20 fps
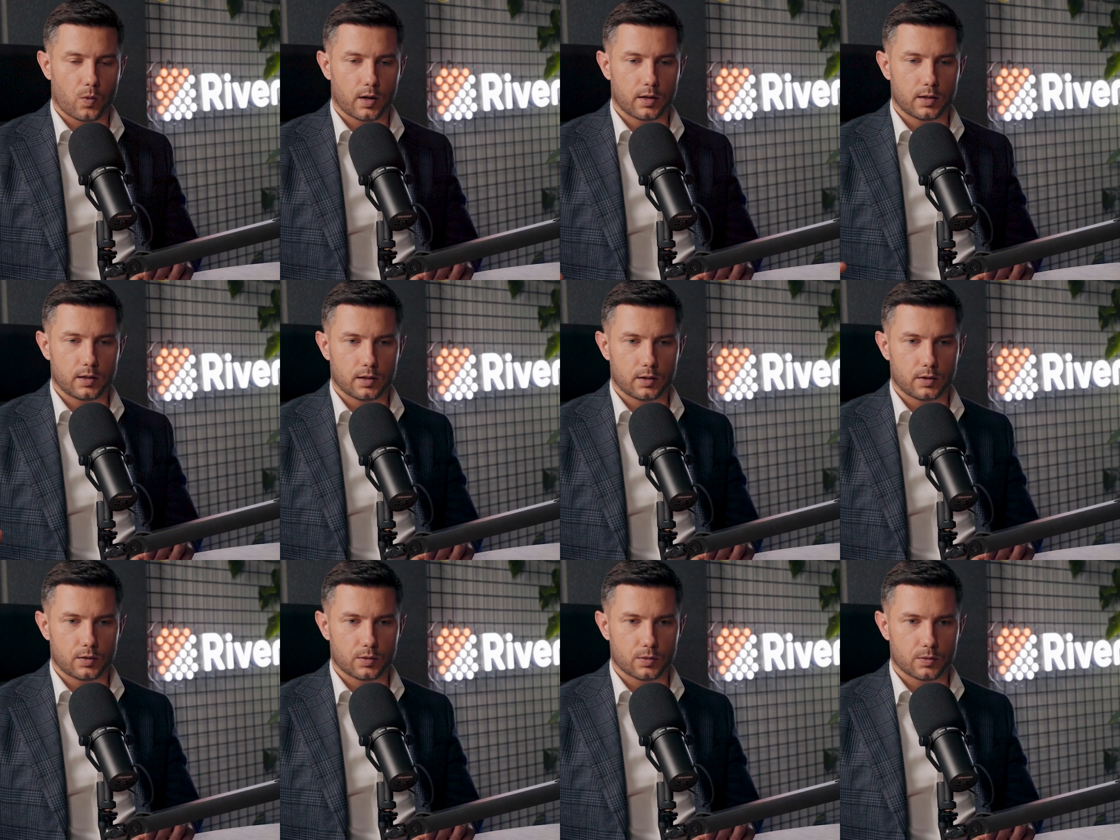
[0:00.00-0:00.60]

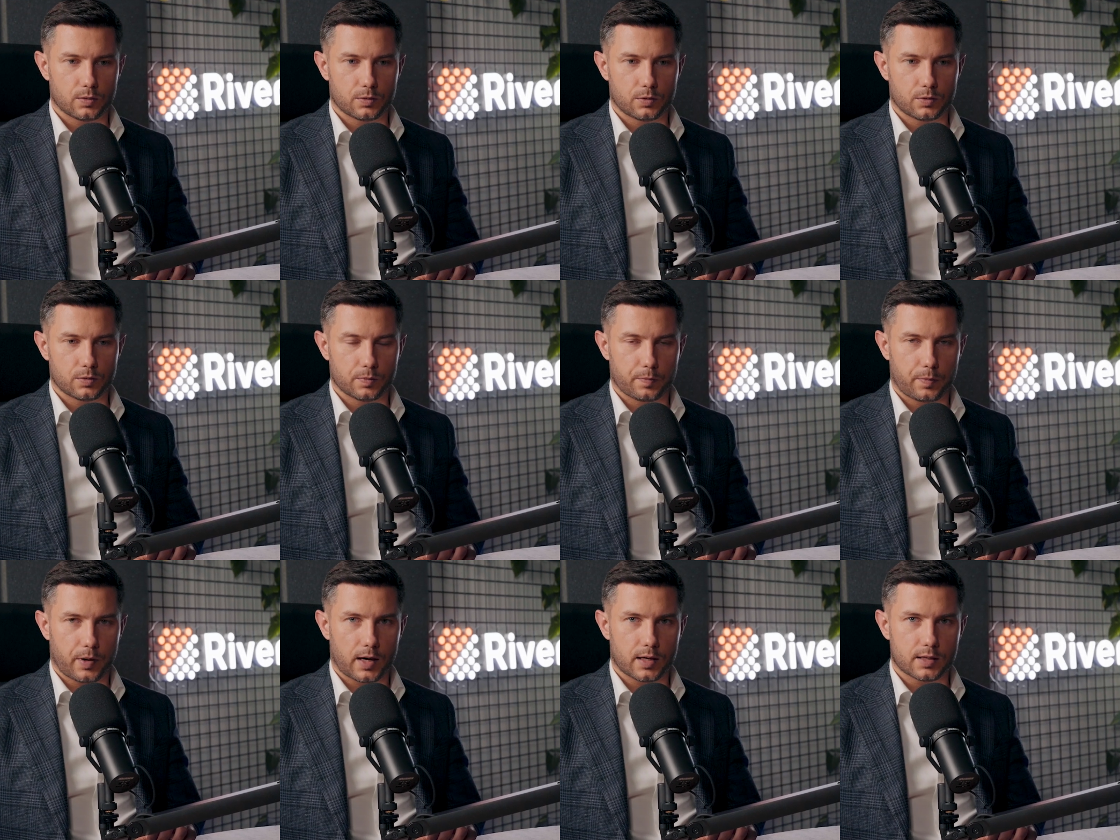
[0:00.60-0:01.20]
wanting to
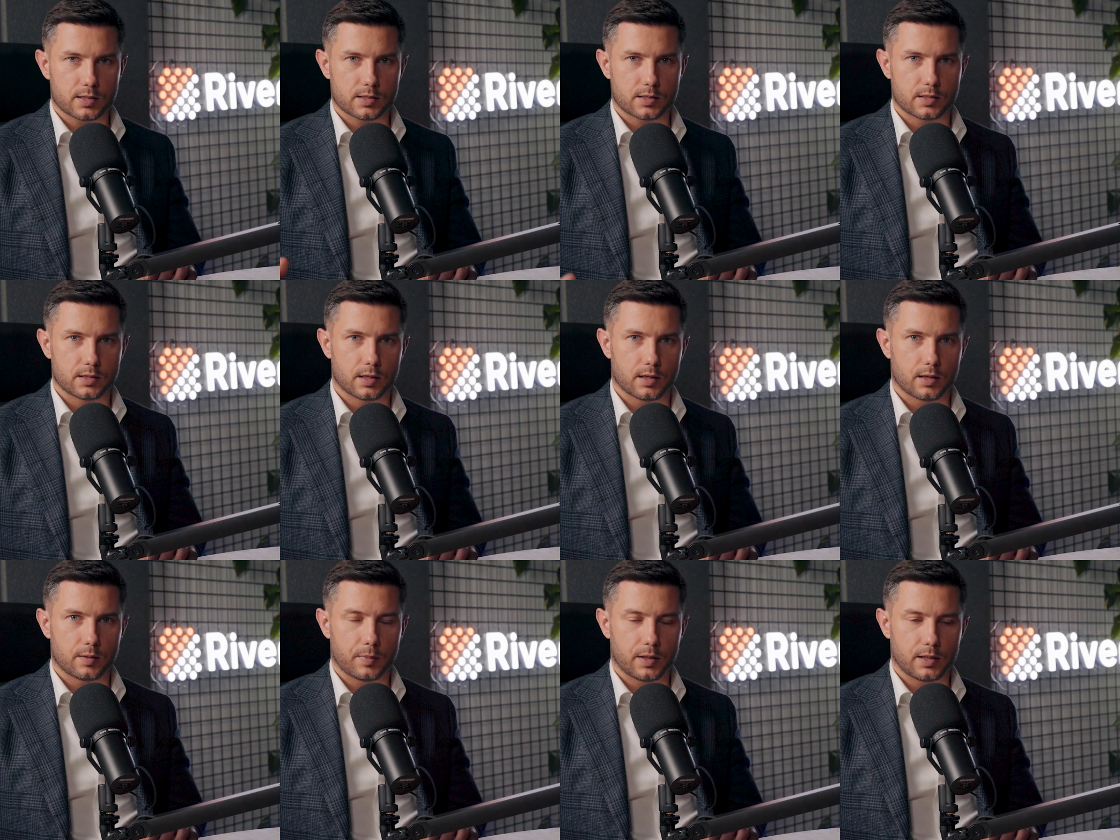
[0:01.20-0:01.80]
pass
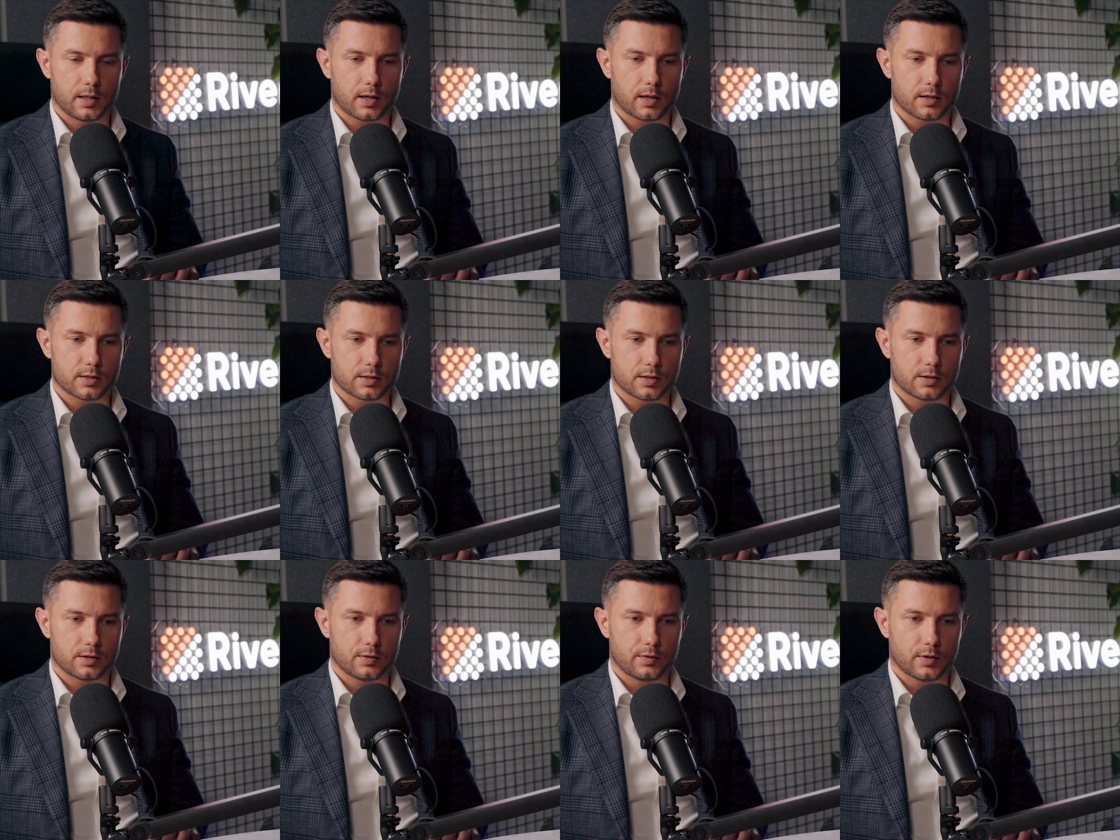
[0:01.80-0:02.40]
the medical
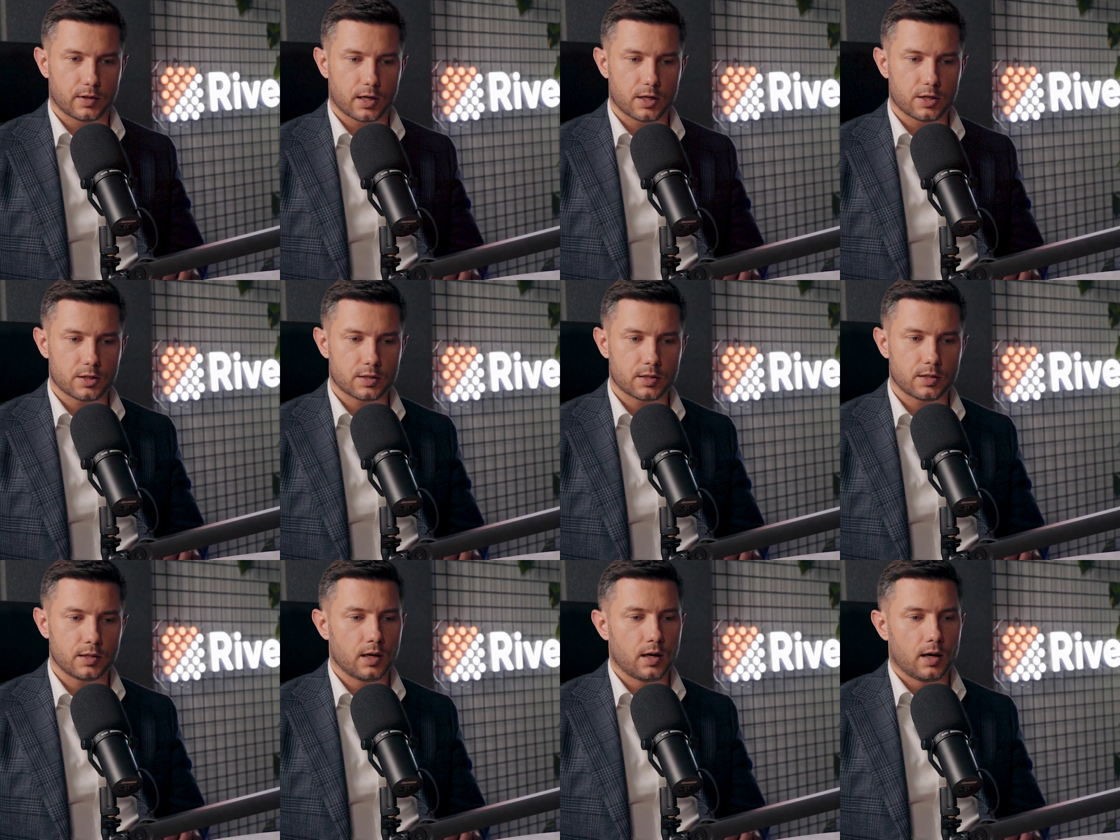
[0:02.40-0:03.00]

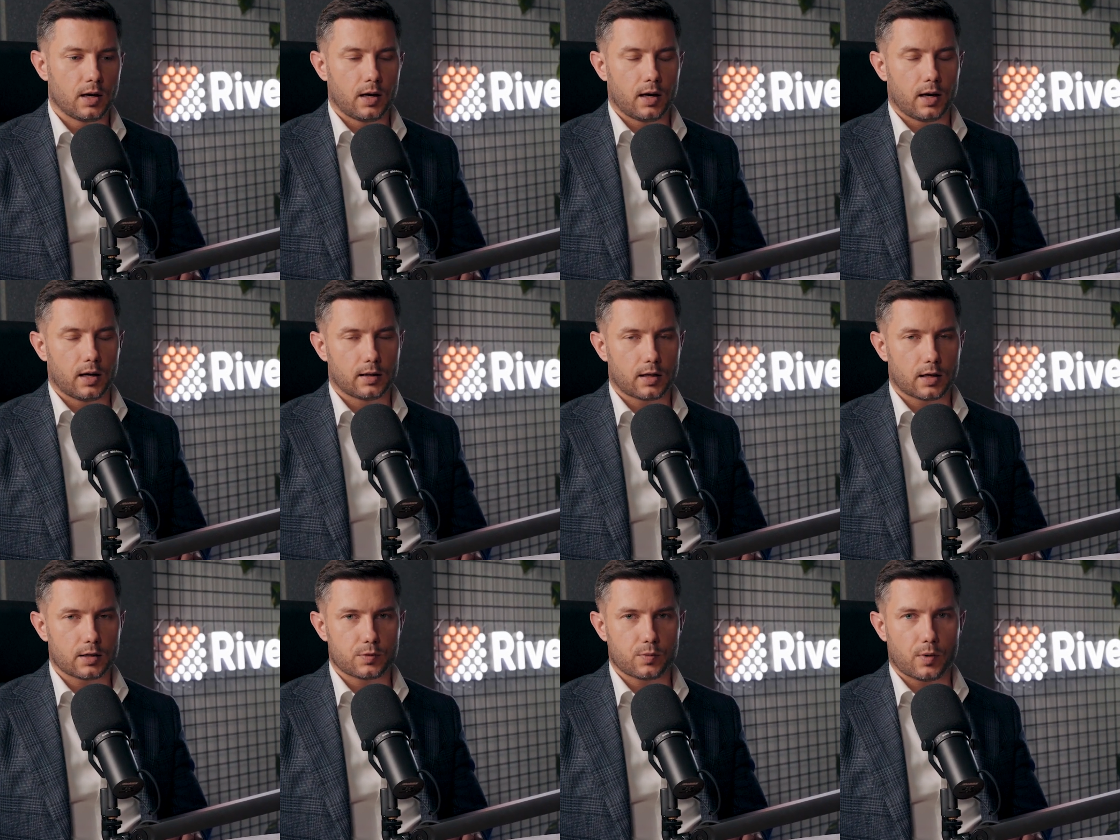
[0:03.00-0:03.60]
certification, and
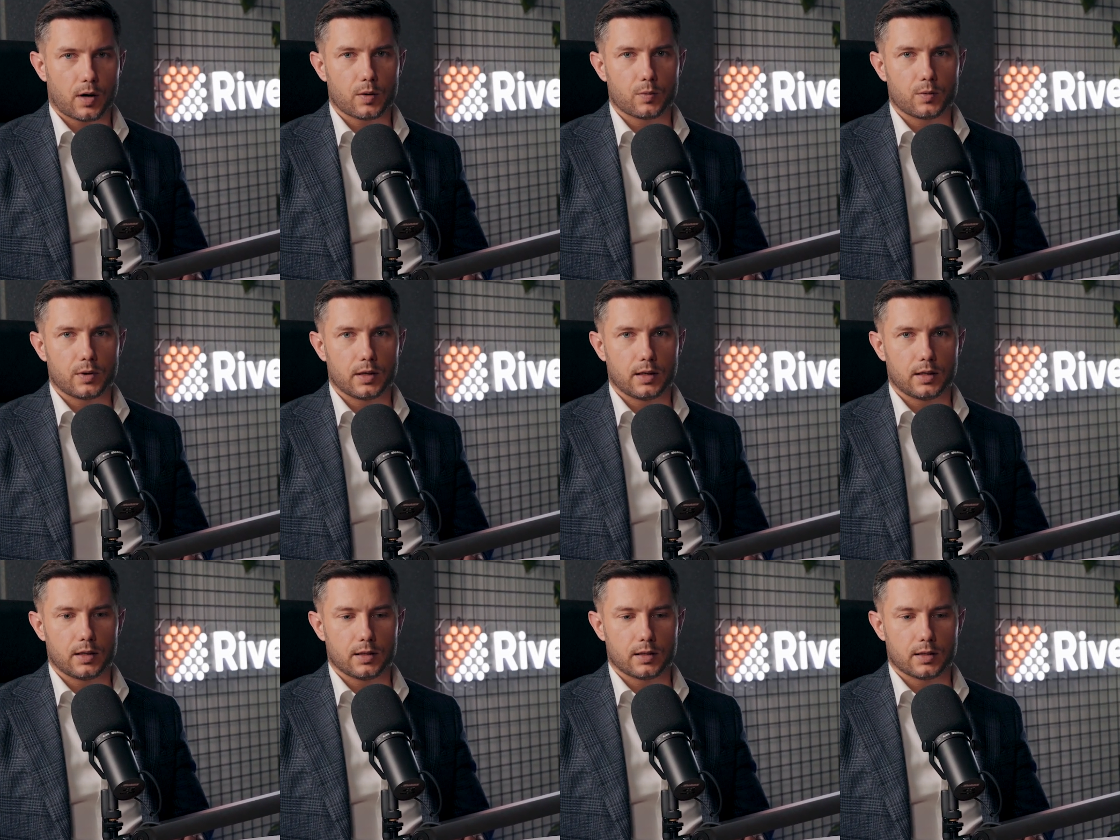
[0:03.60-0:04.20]
that's why
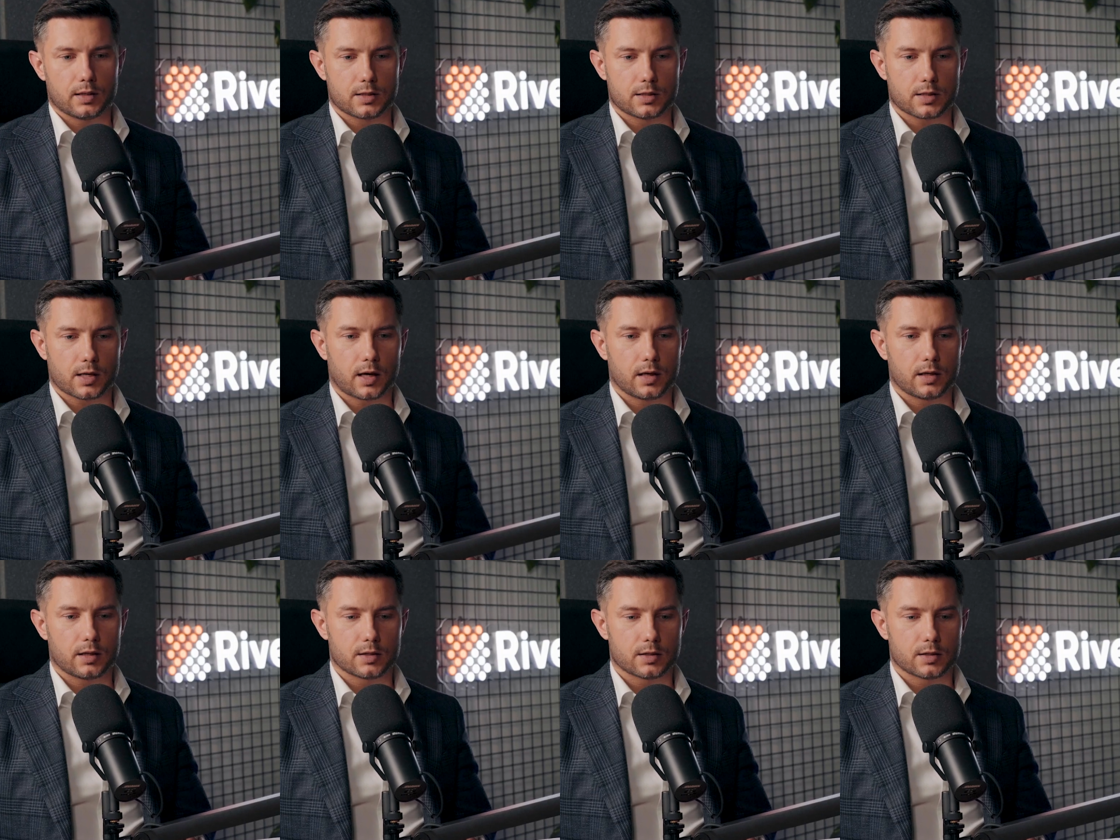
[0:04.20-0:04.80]
we designed